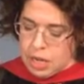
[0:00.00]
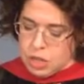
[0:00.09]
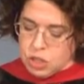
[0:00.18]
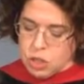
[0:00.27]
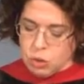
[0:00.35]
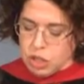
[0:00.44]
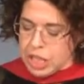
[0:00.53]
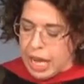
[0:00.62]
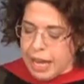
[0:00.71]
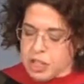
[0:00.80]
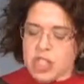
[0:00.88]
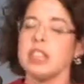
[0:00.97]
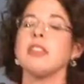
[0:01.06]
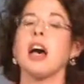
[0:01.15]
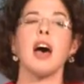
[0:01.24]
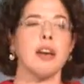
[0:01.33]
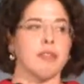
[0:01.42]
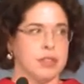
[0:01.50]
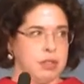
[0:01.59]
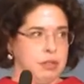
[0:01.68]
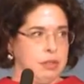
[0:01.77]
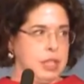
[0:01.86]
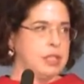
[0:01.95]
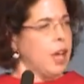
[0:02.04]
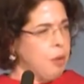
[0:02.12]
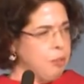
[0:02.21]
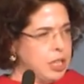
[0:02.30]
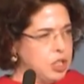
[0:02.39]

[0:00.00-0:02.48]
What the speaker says: So she loved this company.